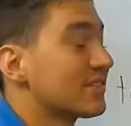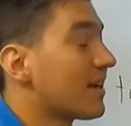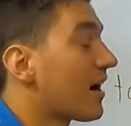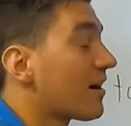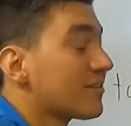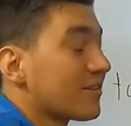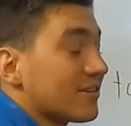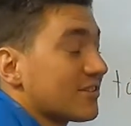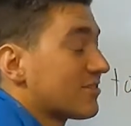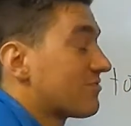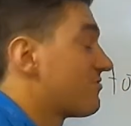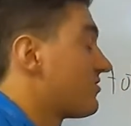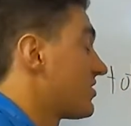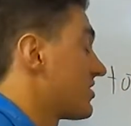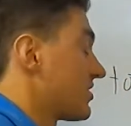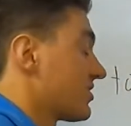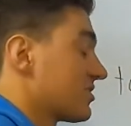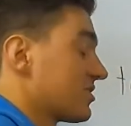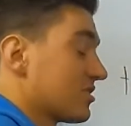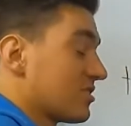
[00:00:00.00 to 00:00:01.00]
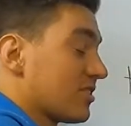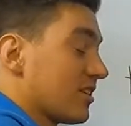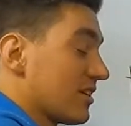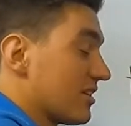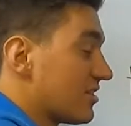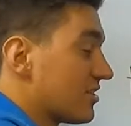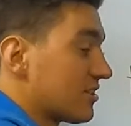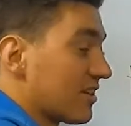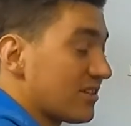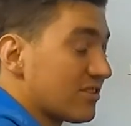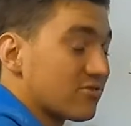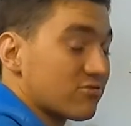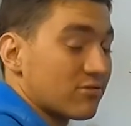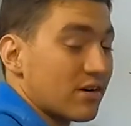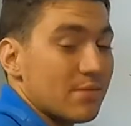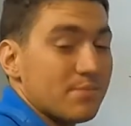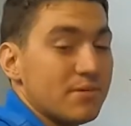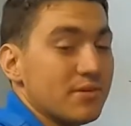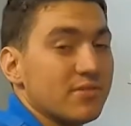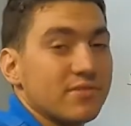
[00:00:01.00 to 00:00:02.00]
Tires, I just feel like it's just like they just
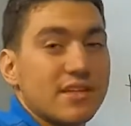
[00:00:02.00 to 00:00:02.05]
rape you.